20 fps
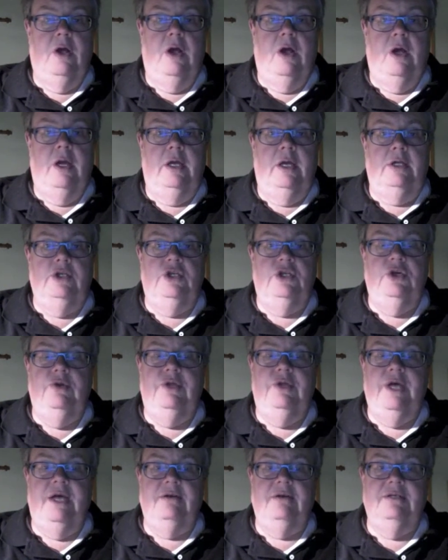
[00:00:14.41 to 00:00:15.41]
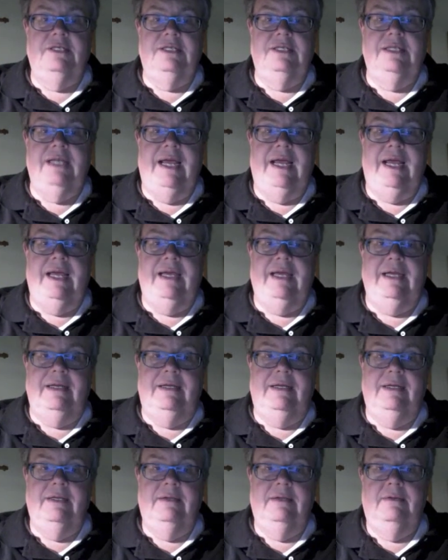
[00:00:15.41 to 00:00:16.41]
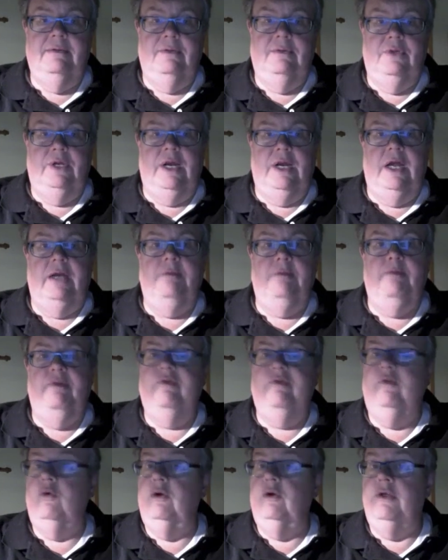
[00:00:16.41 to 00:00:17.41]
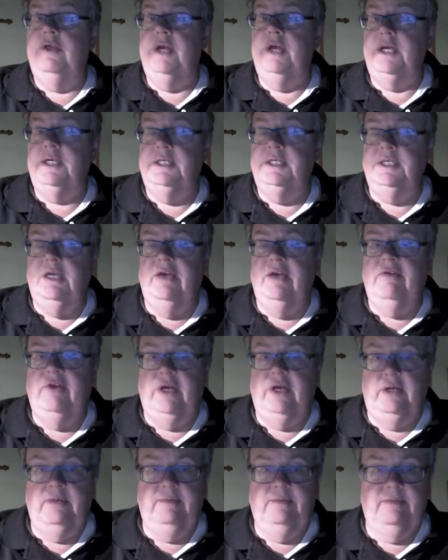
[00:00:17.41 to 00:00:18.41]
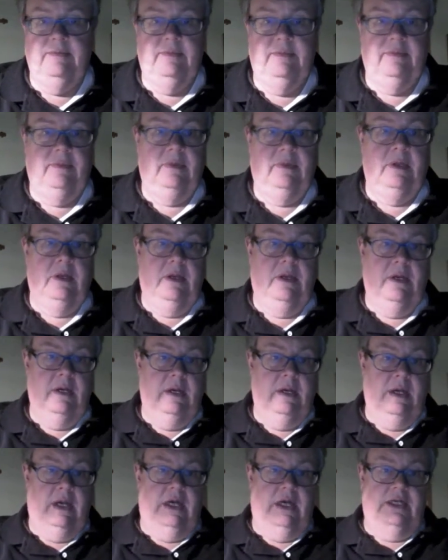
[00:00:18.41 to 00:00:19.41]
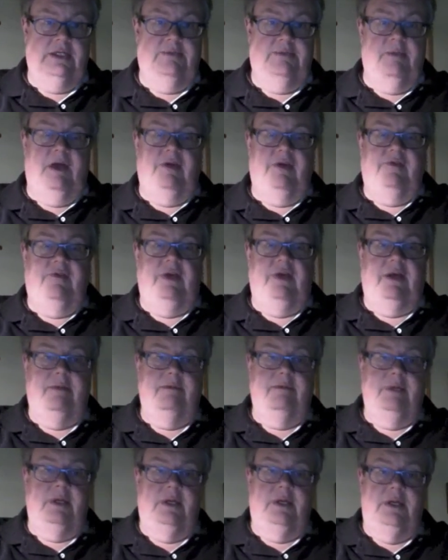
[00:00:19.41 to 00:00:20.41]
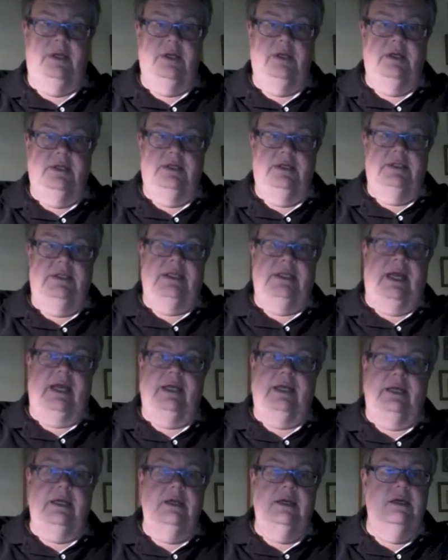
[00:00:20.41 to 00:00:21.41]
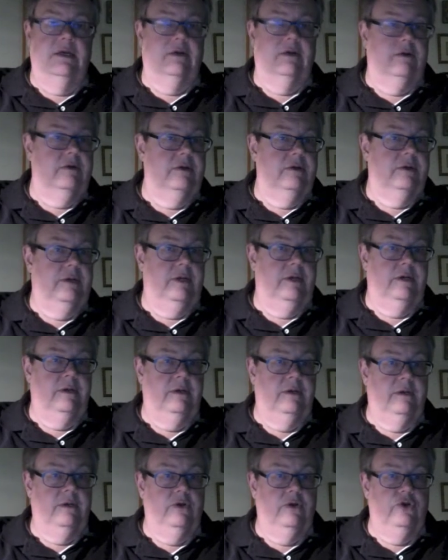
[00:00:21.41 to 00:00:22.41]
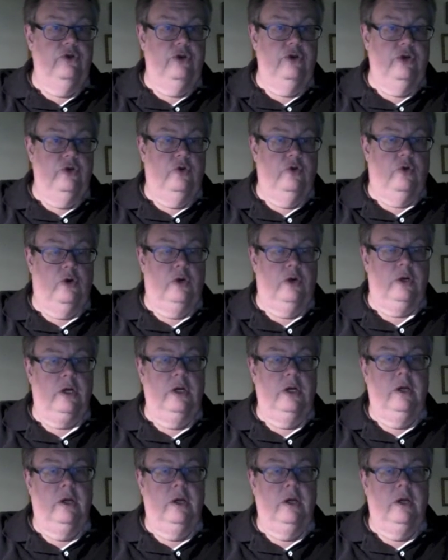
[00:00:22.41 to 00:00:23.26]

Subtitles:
In 2008, the night before Thanksgiving, as my family sat here in New York,